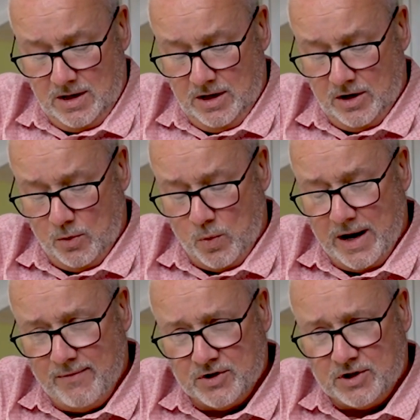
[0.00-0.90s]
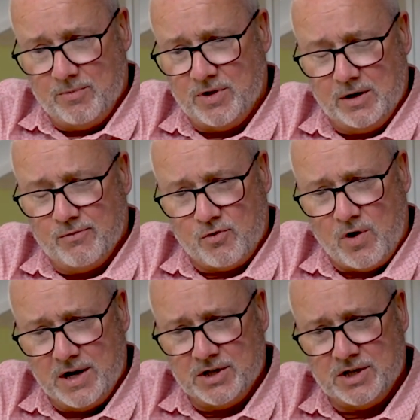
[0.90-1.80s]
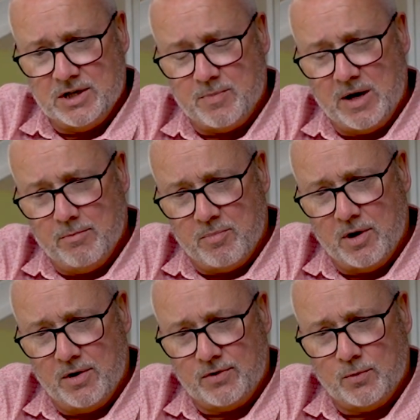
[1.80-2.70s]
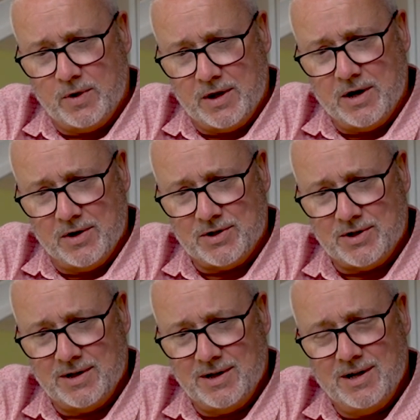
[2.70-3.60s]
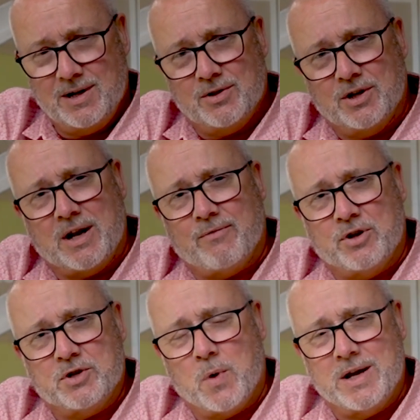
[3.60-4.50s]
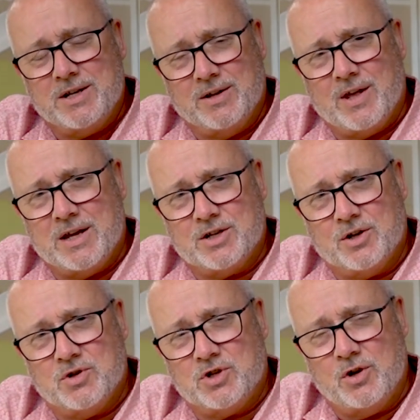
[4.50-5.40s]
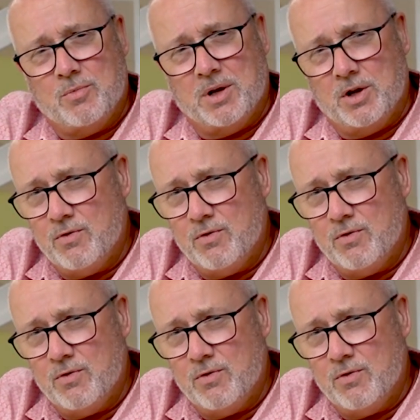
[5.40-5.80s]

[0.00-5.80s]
You know, whenever something of Christ is being birthed within us, the devil is waiting there to consume it.